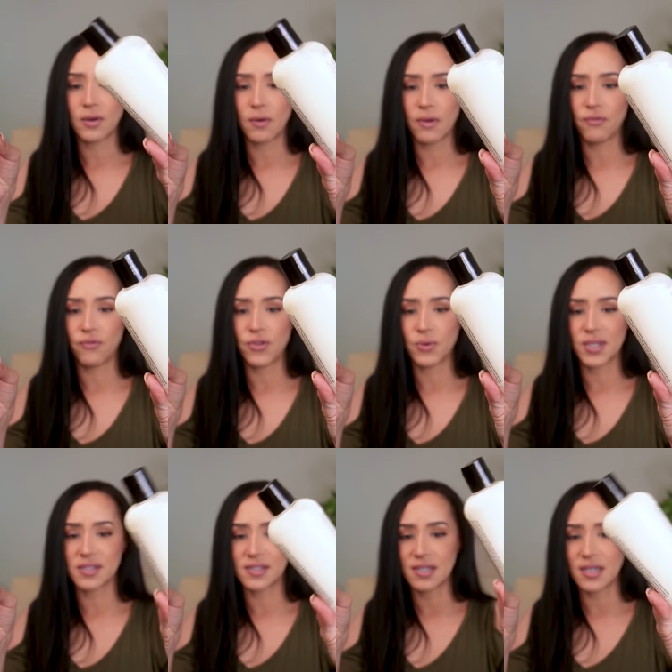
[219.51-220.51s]
I don't know if you
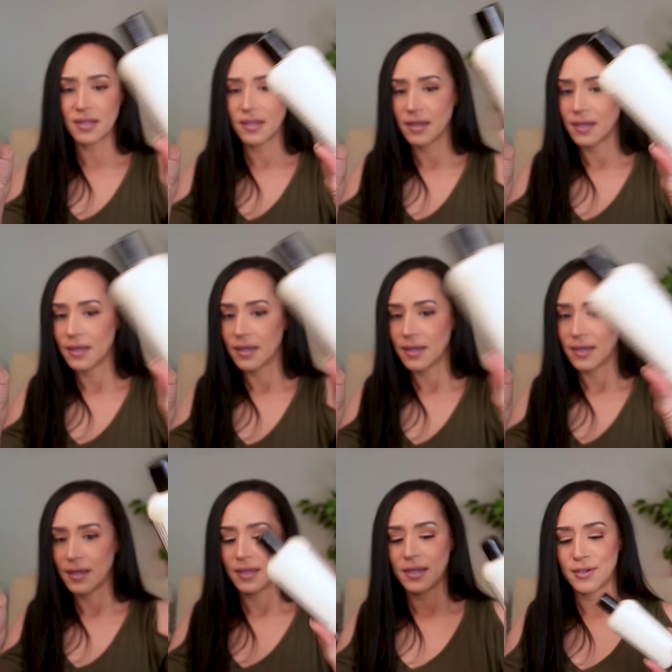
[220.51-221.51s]
can see it.
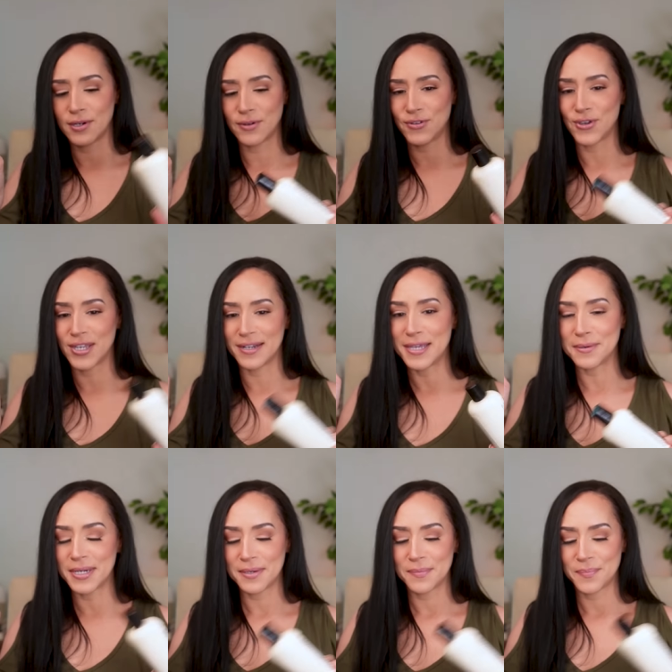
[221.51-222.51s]
I don't know if you can
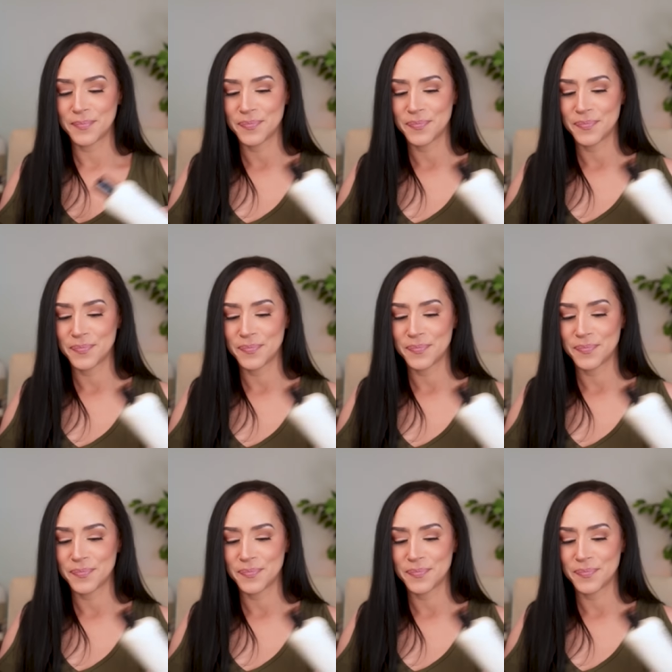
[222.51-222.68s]
hear it.